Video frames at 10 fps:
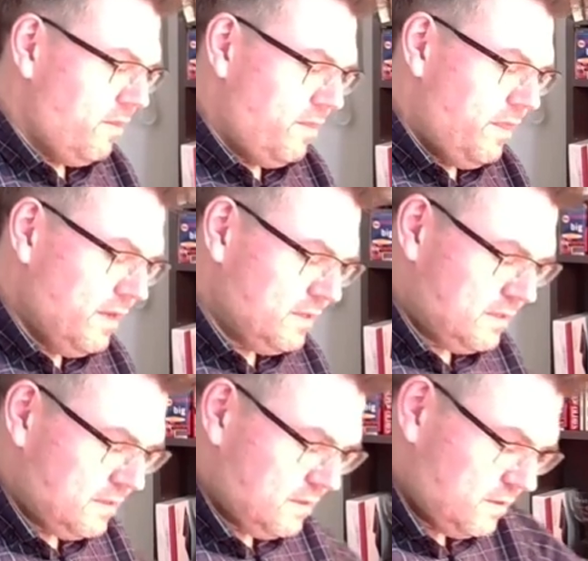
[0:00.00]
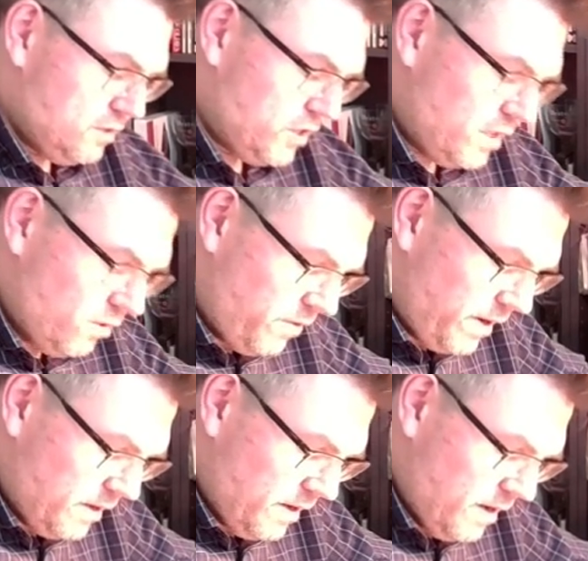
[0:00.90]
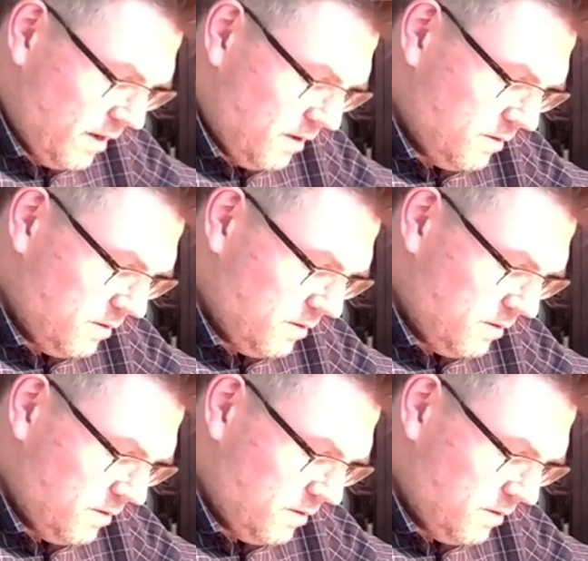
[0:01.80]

this generator here